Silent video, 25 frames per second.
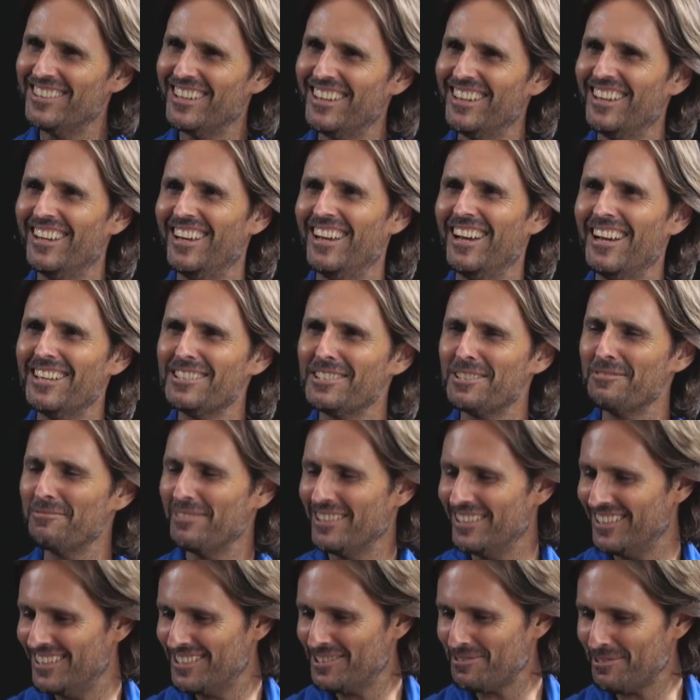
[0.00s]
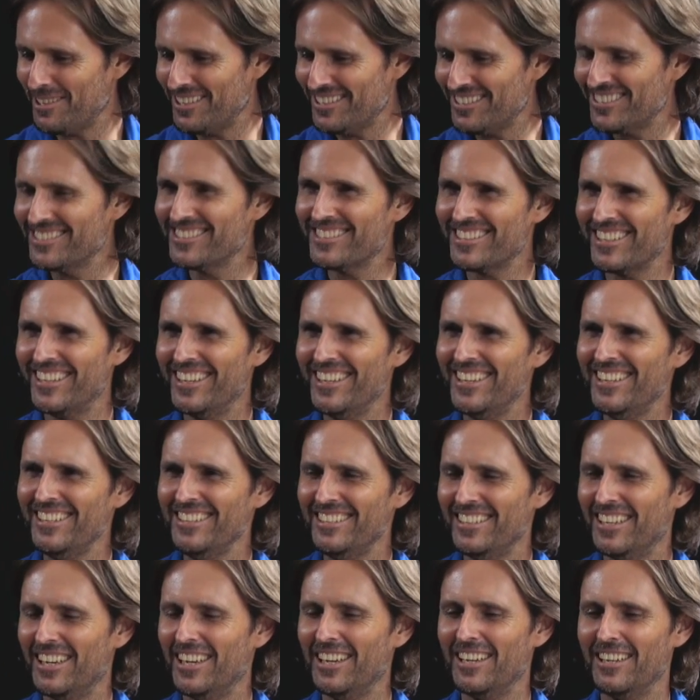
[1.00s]
in uh, asking me these questions, Claire.
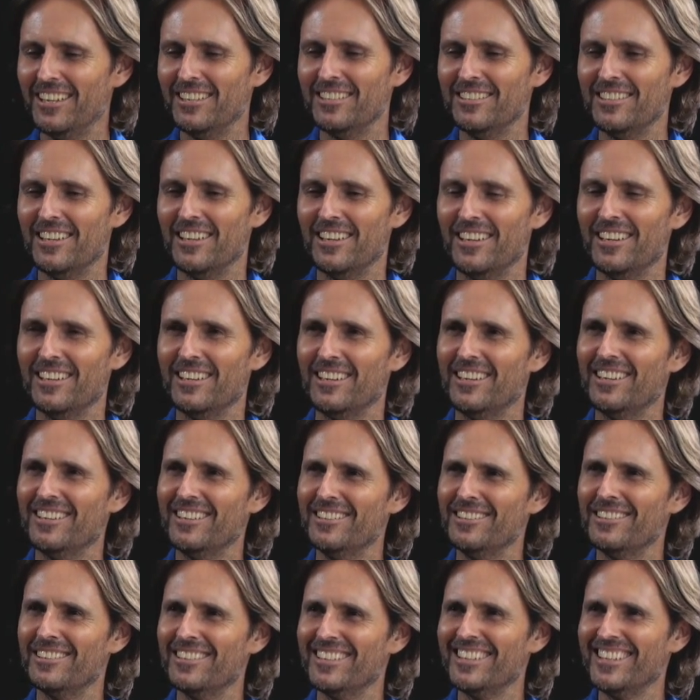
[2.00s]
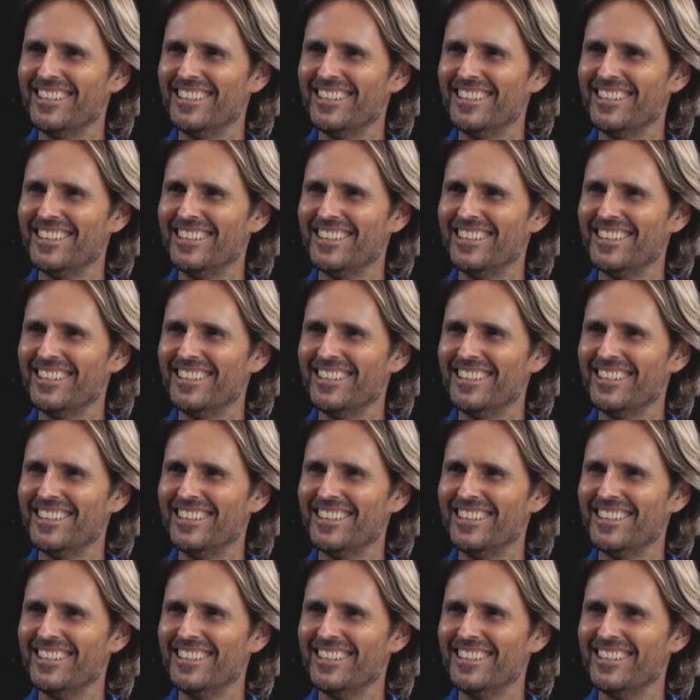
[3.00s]
Thank and, you very uh, much. It was a